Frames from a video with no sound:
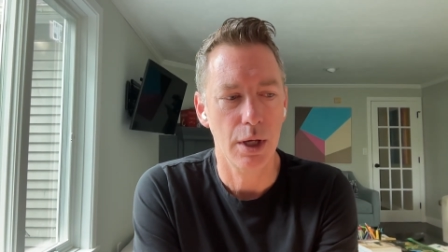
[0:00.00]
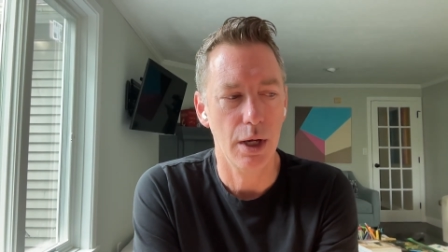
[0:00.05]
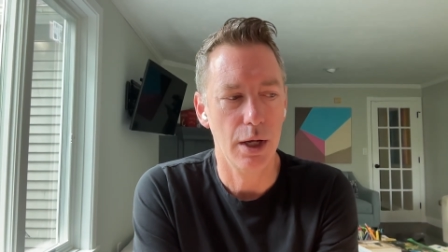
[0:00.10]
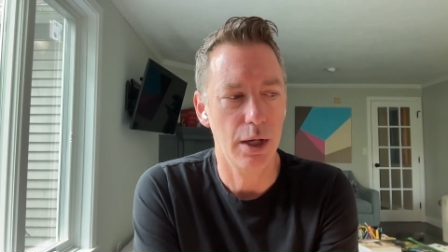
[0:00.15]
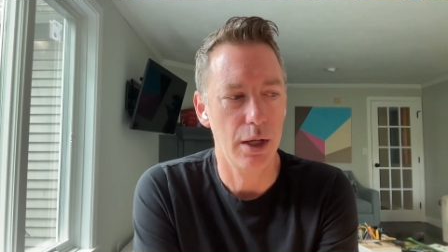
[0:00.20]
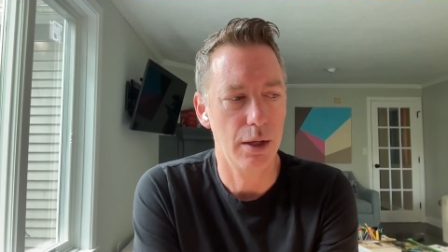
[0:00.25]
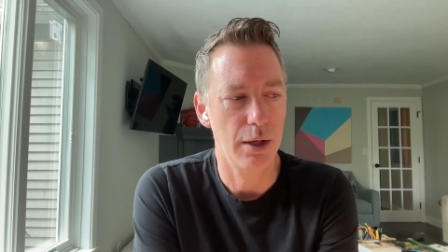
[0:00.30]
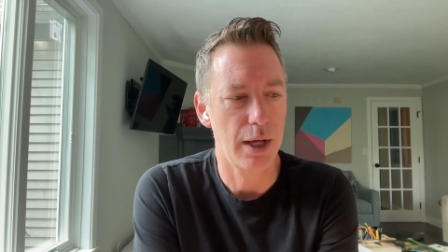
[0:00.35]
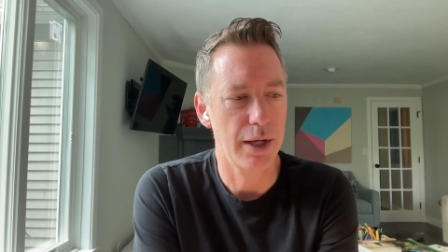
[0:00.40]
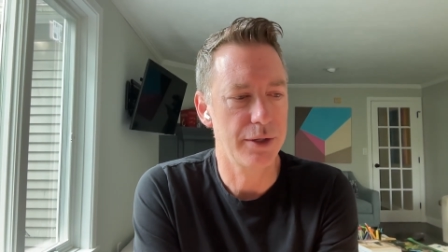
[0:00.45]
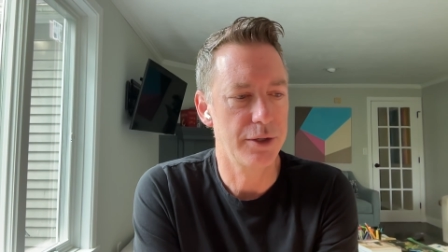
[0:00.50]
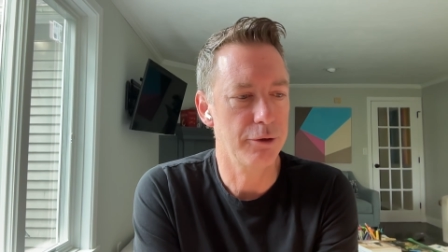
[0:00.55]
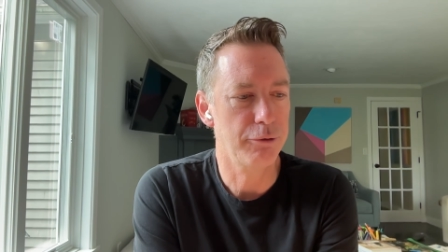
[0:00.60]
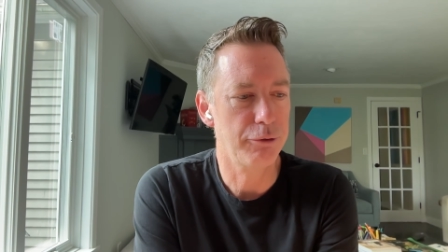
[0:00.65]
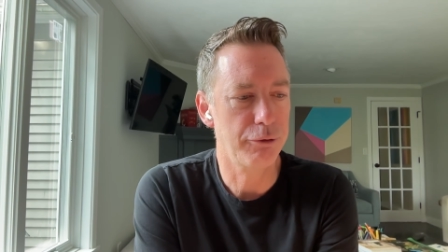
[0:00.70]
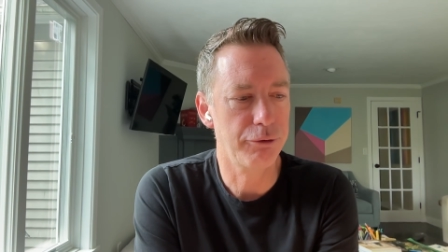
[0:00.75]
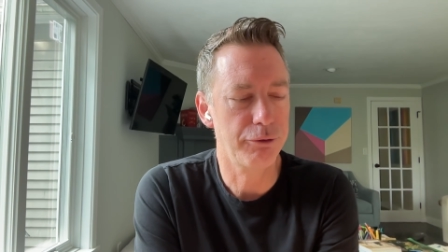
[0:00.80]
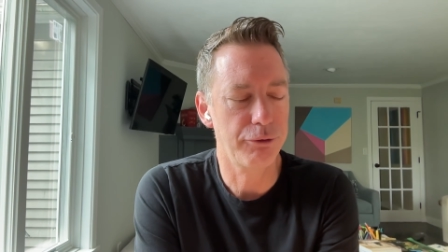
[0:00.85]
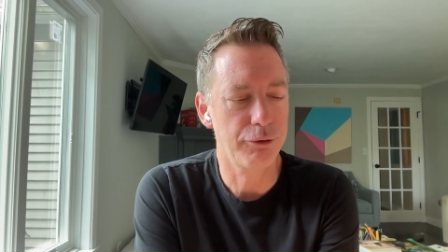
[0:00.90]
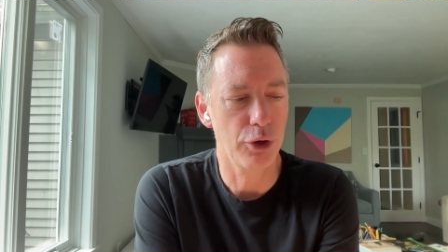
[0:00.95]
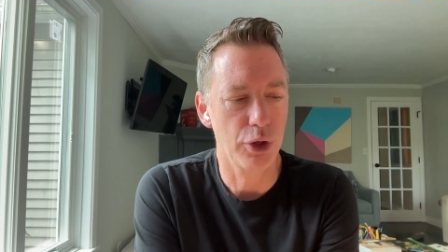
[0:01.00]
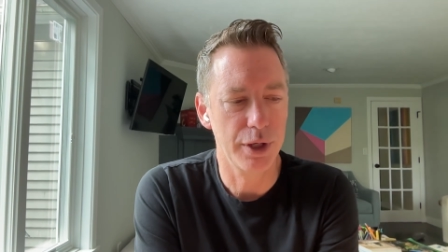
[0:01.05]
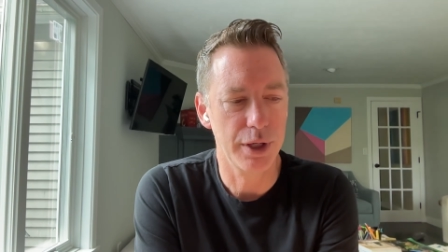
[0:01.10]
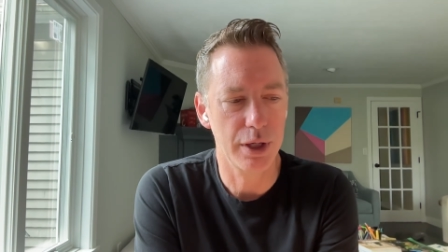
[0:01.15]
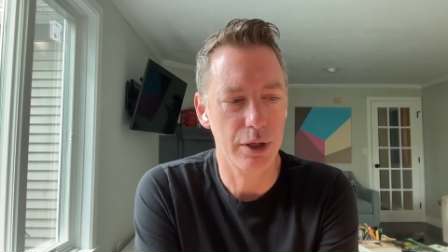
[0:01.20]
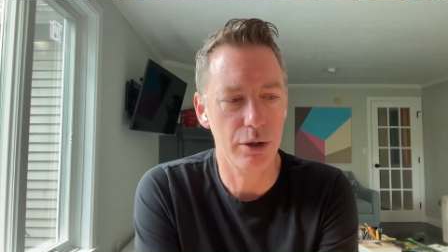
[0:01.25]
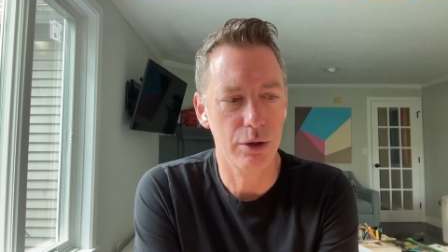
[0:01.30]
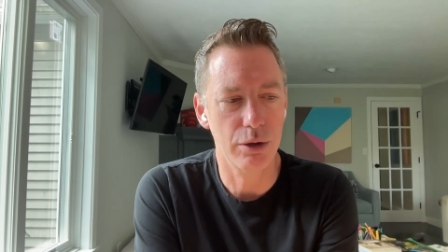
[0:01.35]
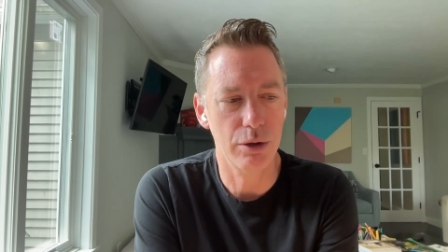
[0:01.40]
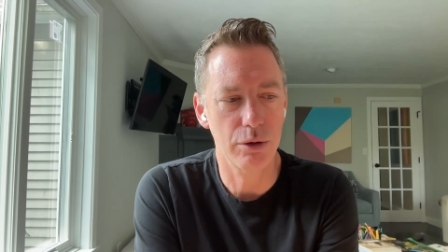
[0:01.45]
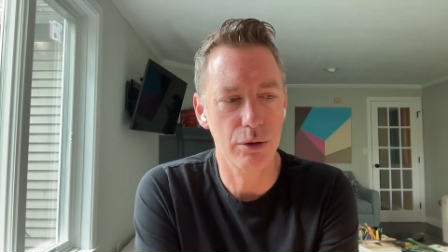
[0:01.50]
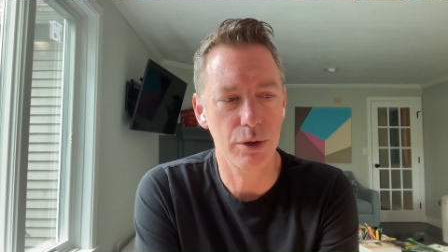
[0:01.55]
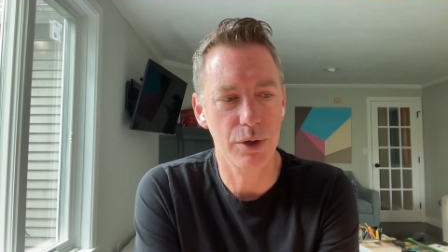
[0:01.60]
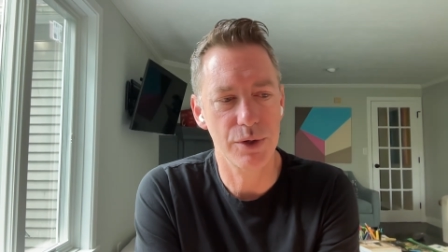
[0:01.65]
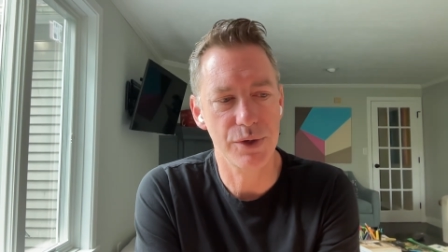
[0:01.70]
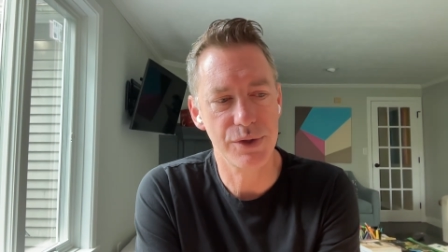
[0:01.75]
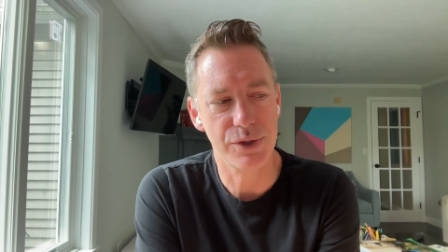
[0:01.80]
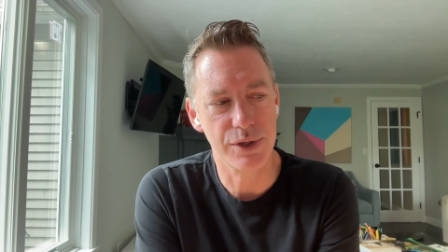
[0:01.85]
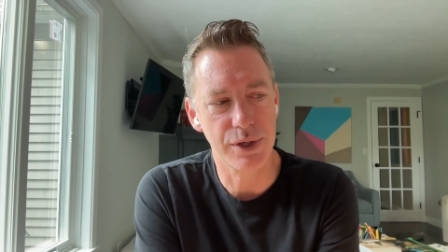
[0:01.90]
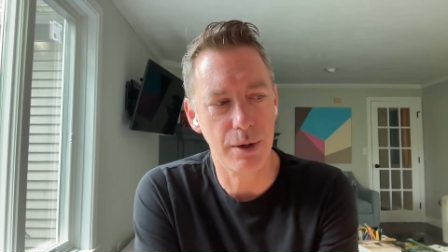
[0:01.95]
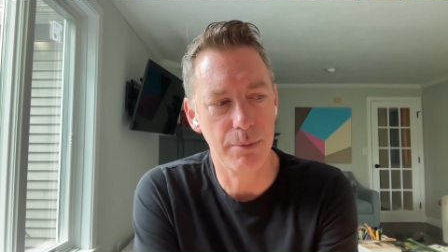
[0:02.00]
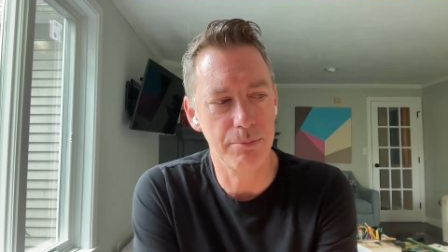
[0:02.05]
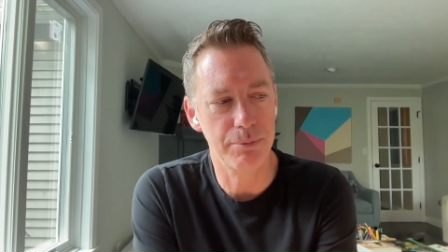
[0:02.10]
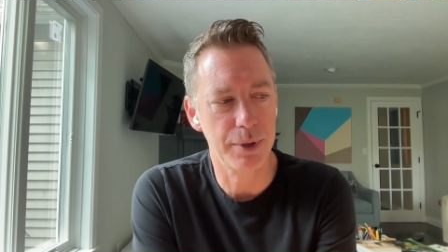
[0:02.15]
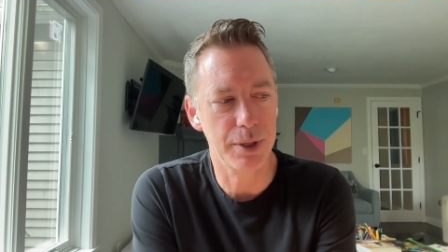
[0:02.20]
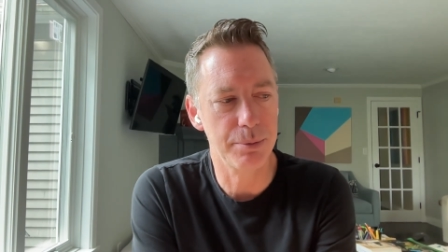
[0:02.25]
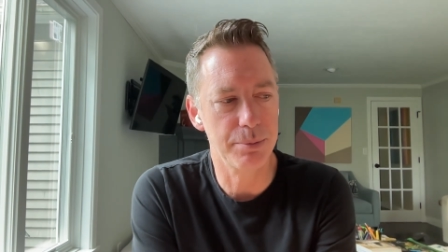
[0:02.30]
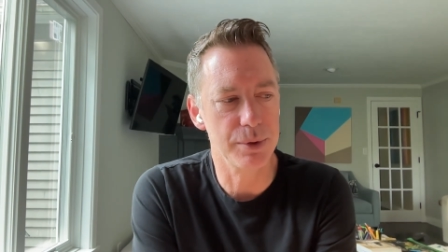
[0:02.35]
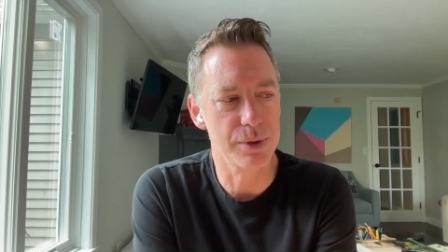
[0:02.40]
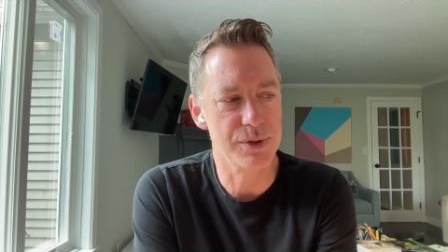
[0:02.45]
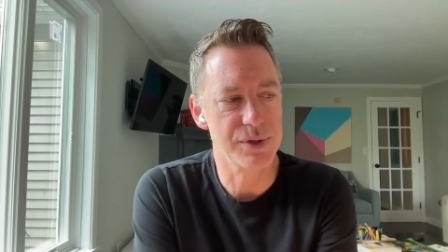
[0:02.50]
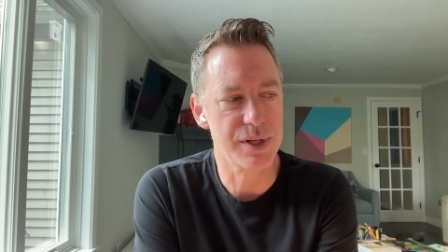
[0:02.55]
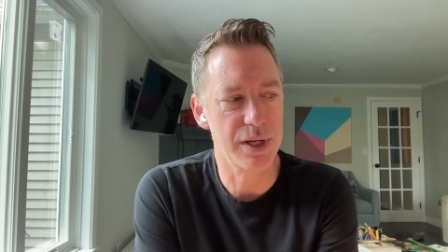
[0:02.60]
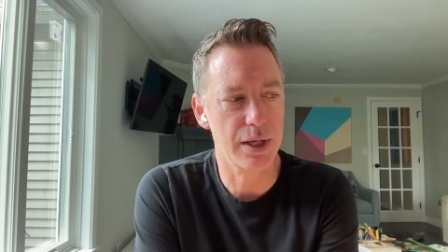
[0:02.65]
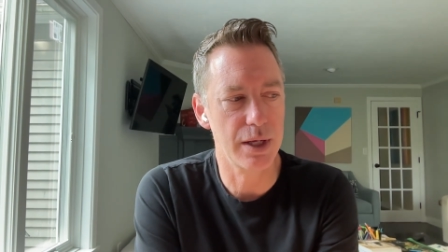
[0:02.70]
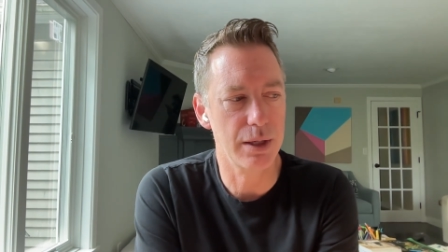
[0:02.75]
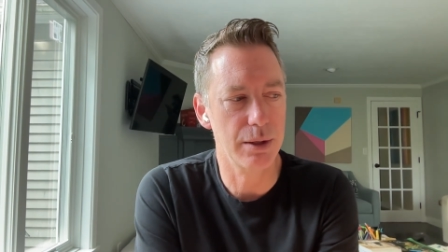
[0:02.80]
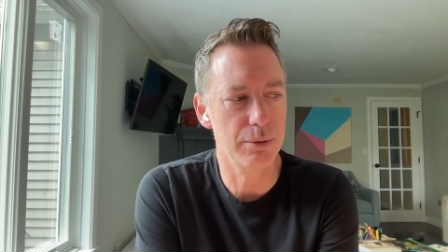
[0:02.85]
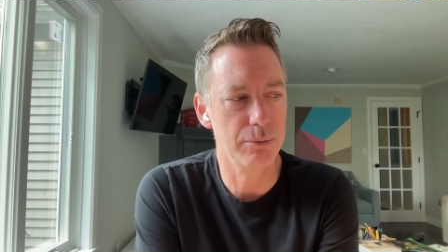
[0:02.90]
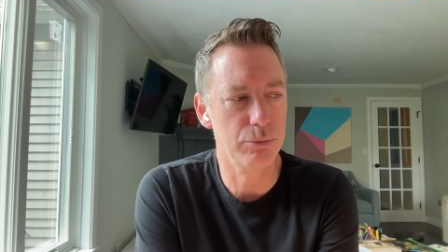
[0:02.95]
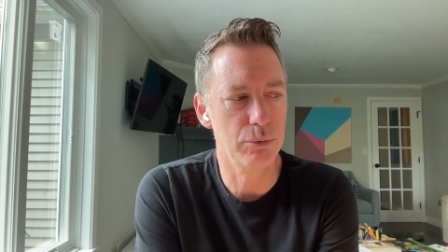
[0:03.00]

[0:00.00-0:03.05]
yeah. Uh, I did f- hear some people say,